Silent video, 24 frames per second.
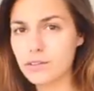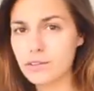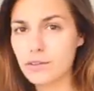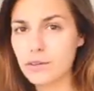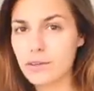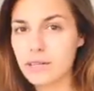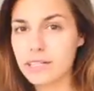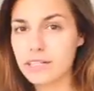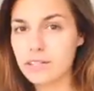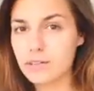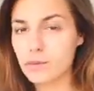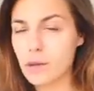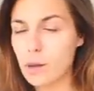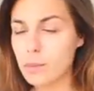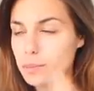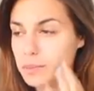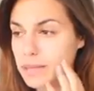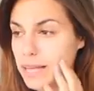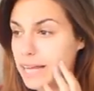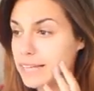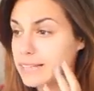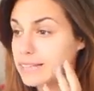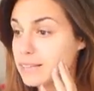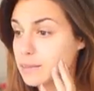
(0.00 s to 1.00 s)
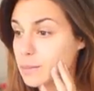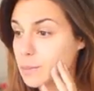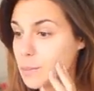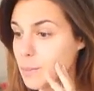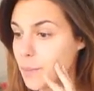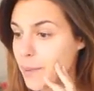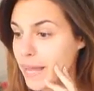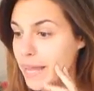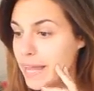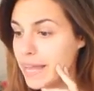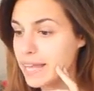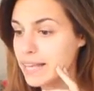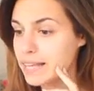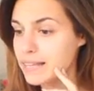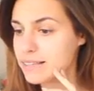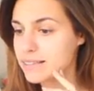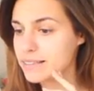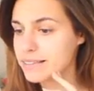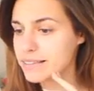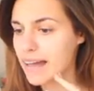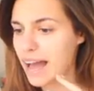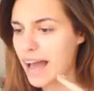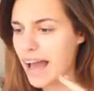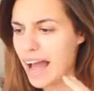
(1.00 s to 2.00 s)
to do is to apply some
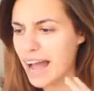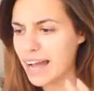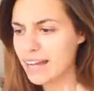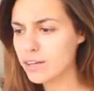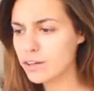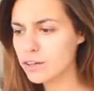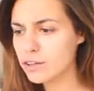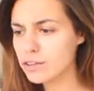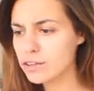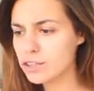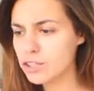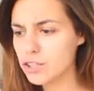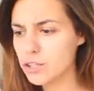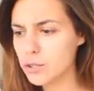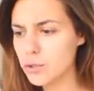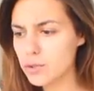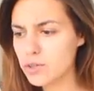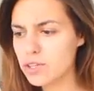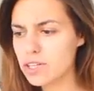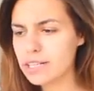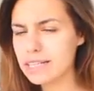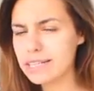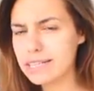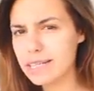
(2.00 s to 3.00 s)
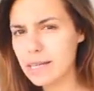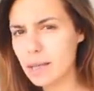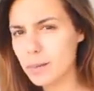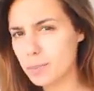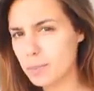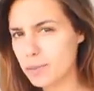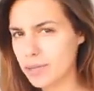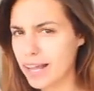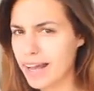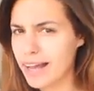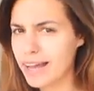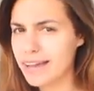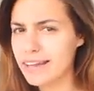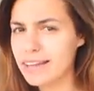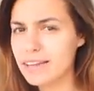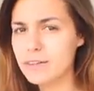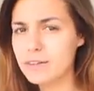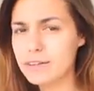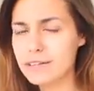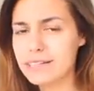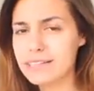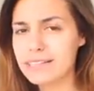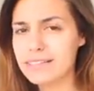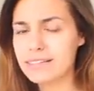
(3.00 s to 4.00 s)
base. I don't usually apply it
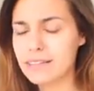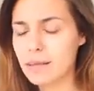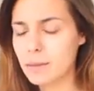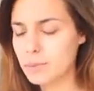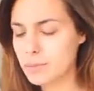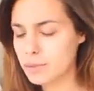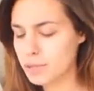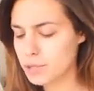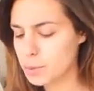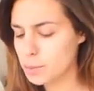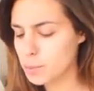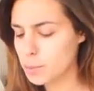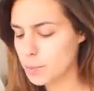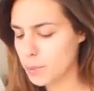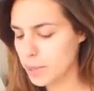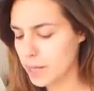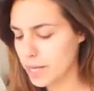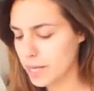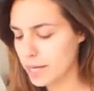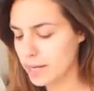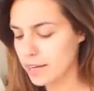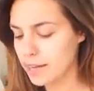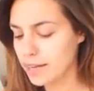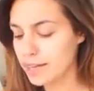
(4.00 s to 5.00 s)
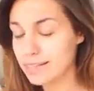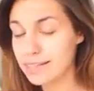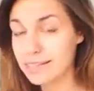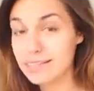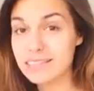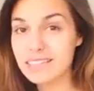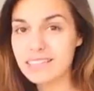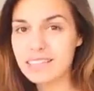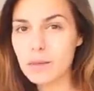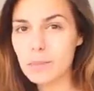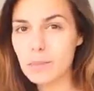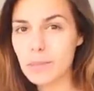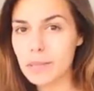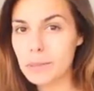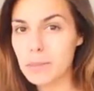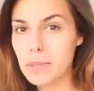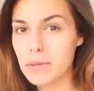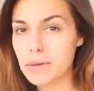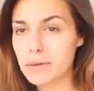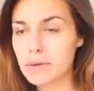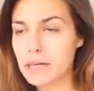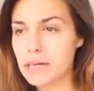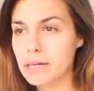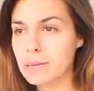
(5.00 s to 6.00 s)
during summer, but this is a
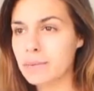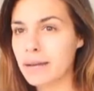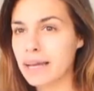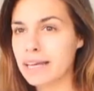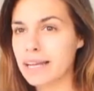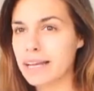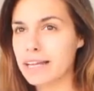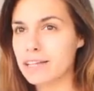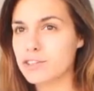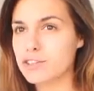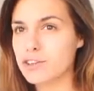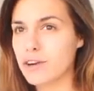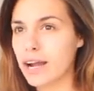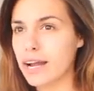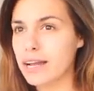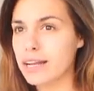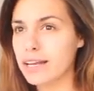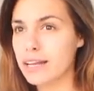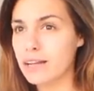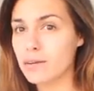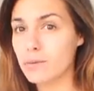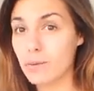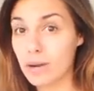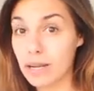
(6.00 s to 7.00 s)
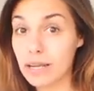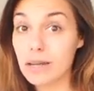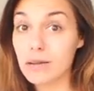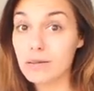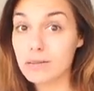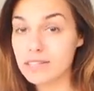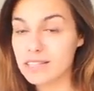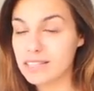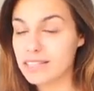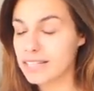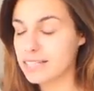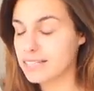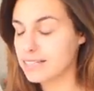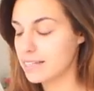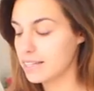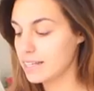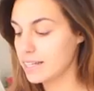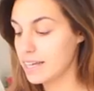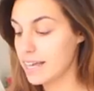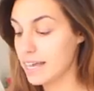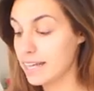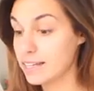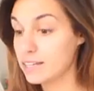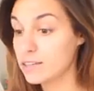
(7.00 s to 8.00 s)
BB cream and I tried it while I was in
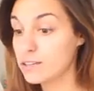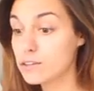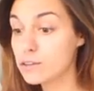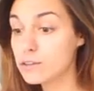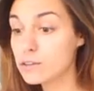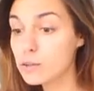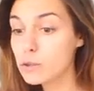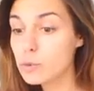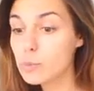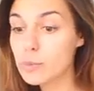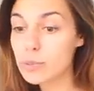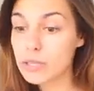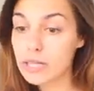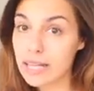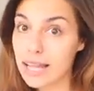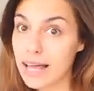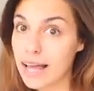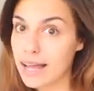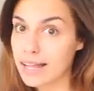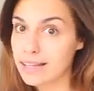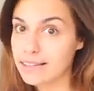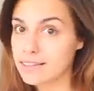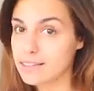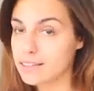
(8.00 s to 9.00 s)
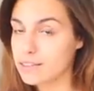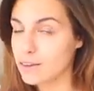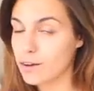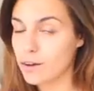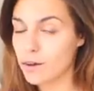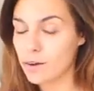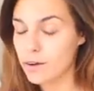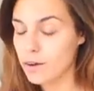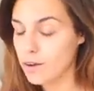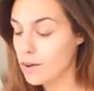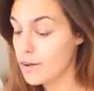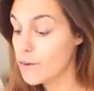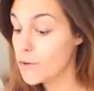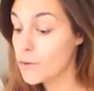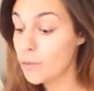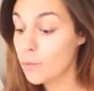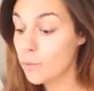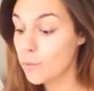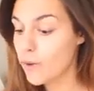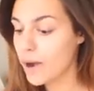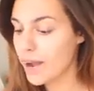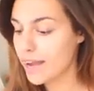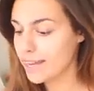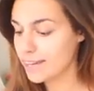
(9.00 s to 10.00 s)
Italy and it's super light, so
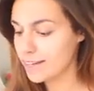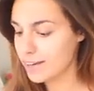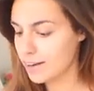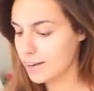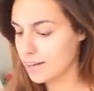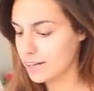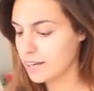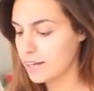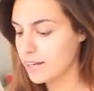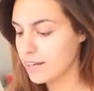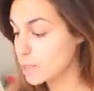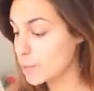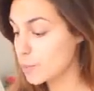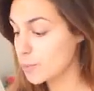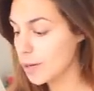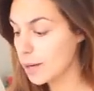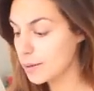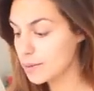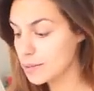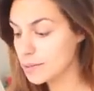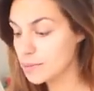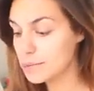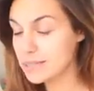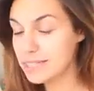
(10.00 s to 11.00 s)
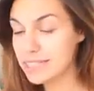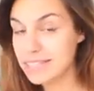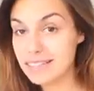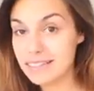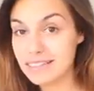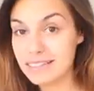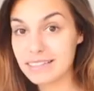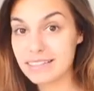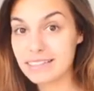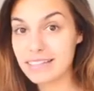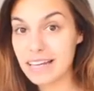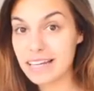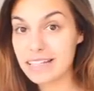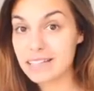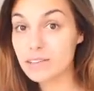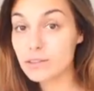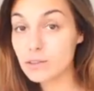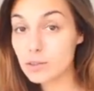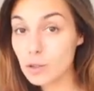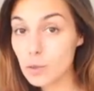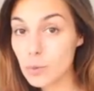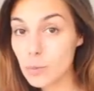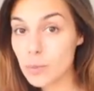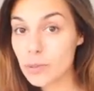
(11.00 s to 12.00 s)
why not? The problem with this is that it's
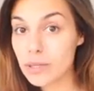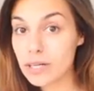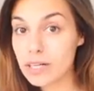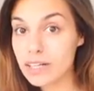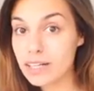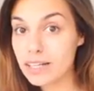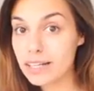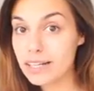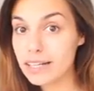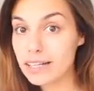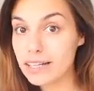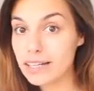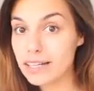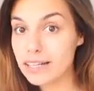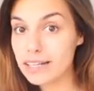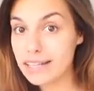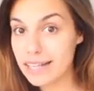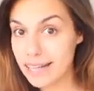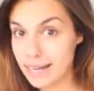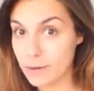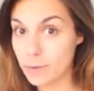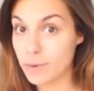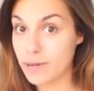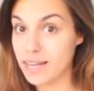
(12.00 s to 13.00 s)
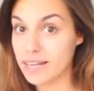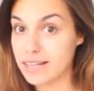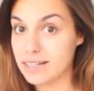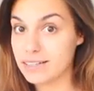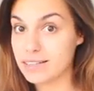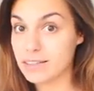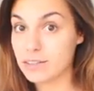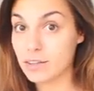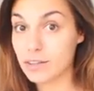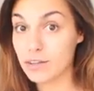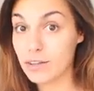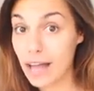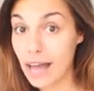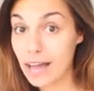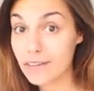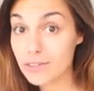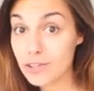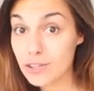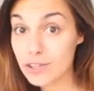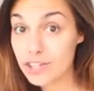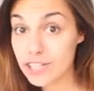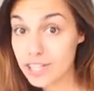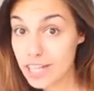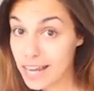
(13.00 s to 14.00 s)
super liquid, so you
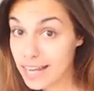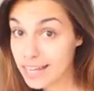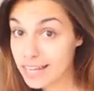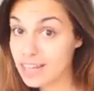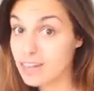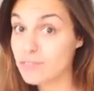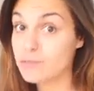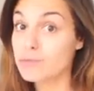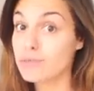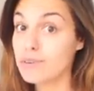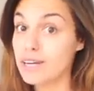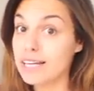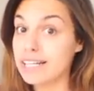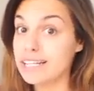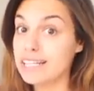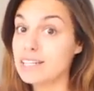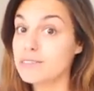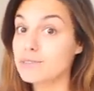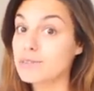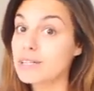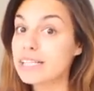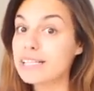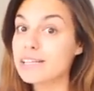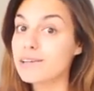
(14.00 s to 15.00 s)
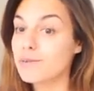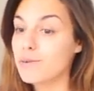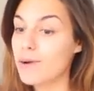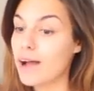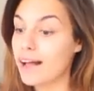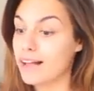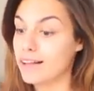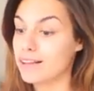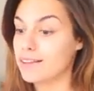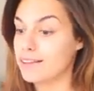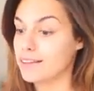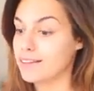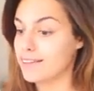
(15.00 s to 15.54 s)
have to shake it really well.